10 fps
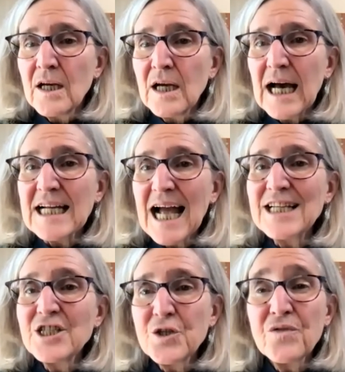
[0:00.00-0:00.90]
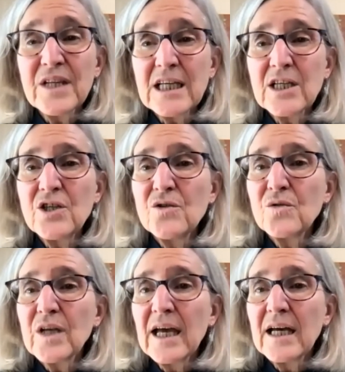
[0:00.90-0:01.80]
I do think you
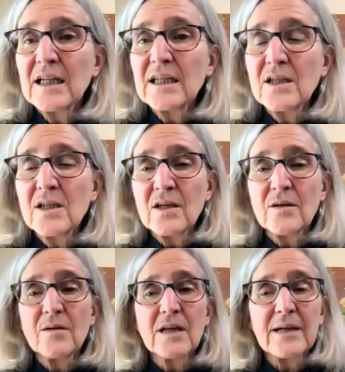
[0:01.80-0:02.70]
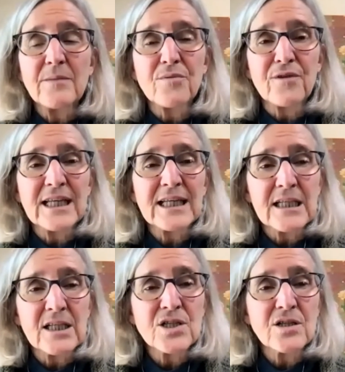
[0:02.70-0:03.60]
can bring it
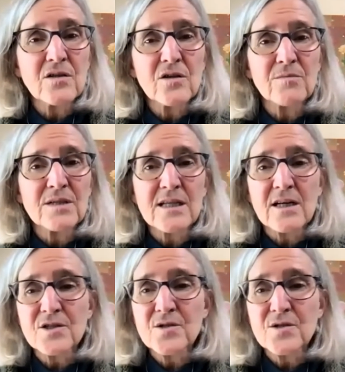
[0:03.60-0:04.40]
into your massage